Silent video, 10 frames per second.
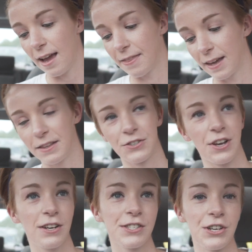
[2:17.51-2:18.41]
and then there's
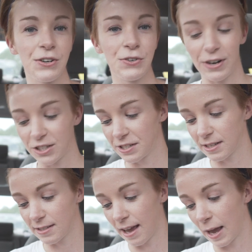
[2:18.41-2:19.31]
also directions
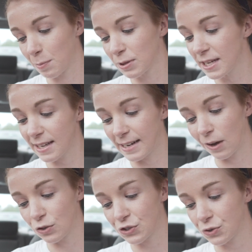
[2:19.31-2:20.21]
that say please
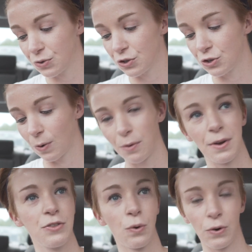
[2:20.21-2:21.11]
announce you are
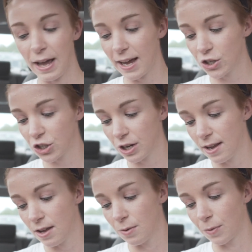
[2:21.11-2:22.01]
with DoorDash
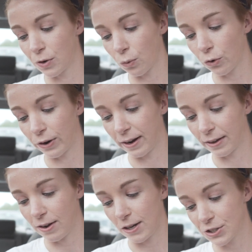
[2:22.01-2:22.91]
when
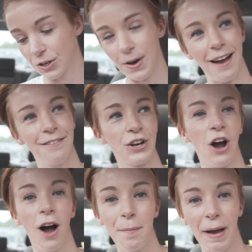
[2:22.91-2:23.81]
ordering, also have your
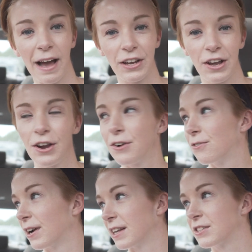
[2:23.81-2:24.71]
hot bag
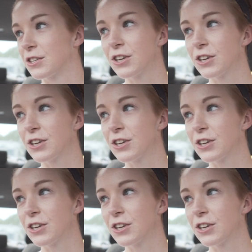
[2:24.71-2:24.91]
ready to